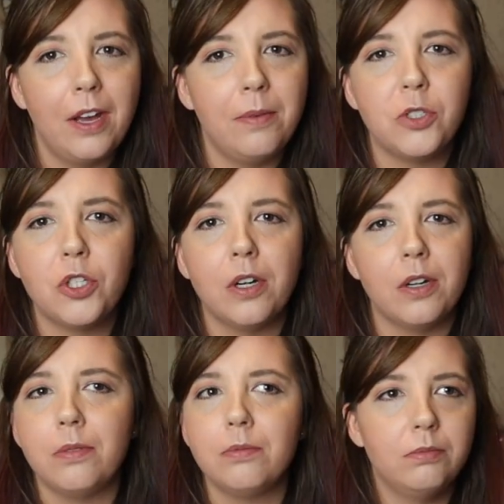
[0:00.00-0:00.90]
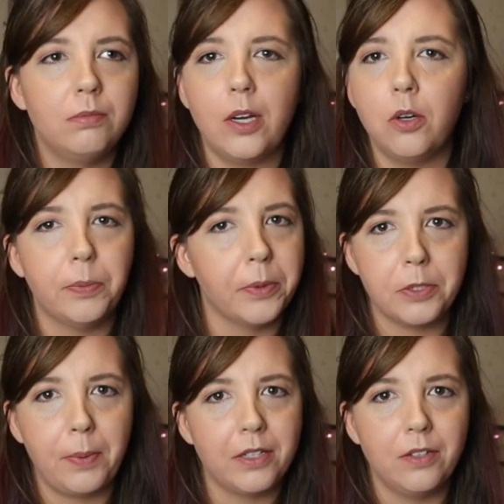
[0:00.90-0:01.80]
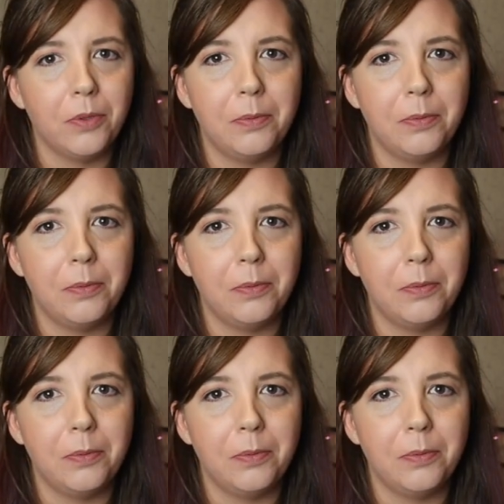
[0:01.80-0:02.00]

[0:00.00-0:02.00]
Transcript: I'm sure my whole perspective